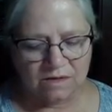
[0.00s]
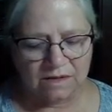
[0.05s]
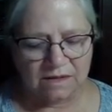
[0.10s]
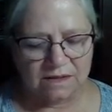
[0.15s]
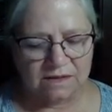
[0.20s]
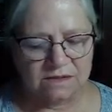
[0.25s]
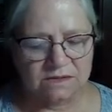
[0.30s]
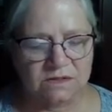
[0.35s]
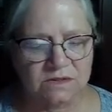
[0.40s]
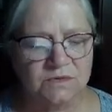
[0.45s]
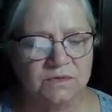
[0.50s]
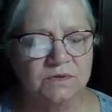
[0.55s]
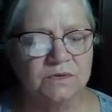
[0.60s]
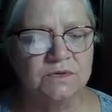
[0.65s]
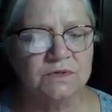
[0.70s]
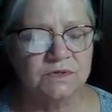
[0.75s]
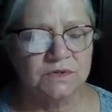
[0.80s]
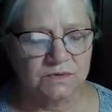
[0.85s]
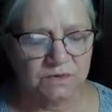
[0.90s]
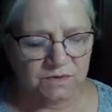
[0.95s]
it is
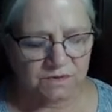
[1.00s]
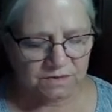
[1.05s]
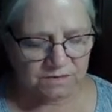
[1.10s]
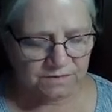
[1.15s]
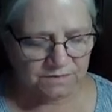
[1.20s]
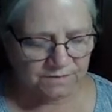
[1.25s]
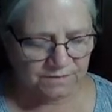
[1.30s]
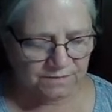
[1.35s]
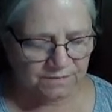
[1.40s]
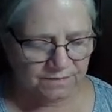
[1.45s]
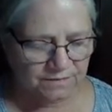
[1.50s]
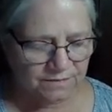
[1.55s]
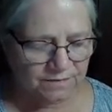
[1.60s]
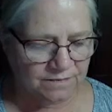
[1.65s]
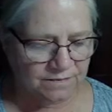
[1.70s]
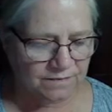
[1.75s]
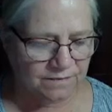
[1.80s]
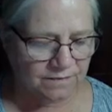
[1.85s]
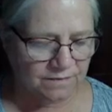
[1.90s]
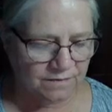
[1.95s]
crucial
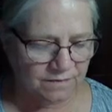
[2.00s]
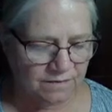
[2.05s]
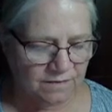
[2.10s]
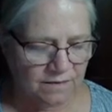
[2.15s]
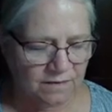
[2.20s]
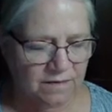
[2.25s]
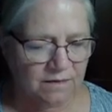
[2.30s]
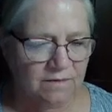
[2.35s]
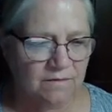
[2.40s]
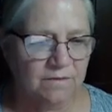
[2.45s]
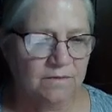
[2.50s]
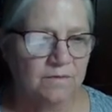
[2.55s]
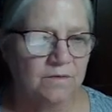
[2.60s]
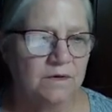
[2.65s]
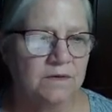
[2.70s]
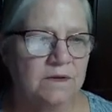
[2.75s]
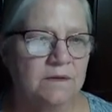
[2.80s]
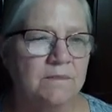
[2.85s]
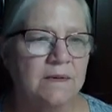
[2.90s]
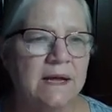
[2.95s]

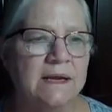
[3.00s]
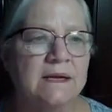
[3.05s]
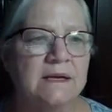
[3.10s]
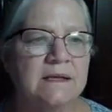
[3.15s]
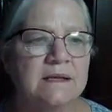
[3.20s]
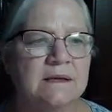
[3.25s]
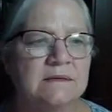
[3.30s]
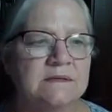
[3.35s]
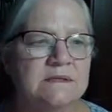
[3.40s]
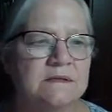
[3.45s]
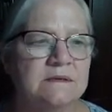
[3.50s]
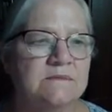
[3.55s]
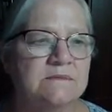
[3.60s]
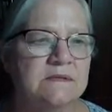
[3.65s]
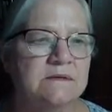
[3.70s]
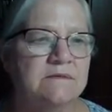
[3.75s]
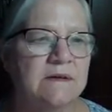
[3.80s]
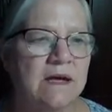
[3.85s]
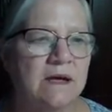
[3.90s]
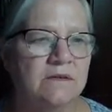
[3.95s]
for the
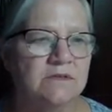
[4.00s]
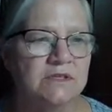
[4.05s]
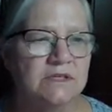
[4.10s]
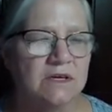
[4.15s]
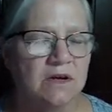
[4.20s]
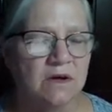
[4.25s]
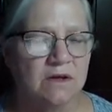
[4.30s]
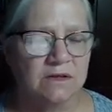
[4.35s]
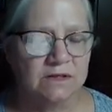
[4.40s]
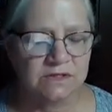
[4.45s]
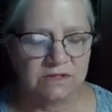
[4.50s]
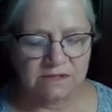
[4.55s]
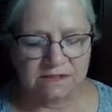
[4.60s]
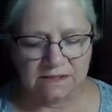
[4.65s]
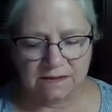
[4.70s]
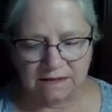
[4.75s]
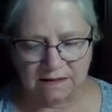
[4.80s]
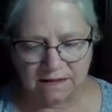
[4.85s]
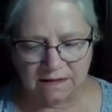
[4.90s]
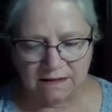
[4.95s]
mechanisms of how
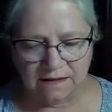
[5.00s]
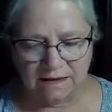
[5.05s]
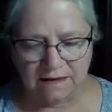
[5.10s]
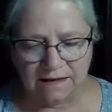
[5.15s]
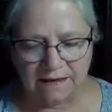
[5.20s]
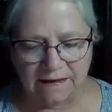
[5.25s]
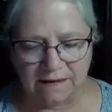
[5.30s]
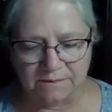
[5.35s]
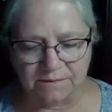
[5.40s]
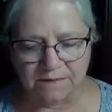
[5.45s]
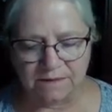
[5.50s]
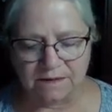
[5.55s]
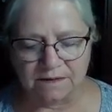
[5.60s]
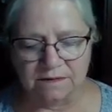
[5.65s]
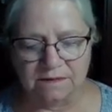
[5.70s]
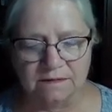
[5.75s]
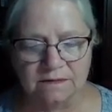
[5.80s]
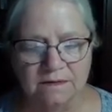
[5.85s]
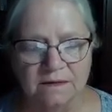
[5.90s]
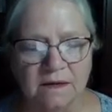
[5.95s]
geology
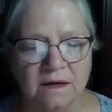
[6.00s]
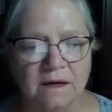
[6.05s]
happen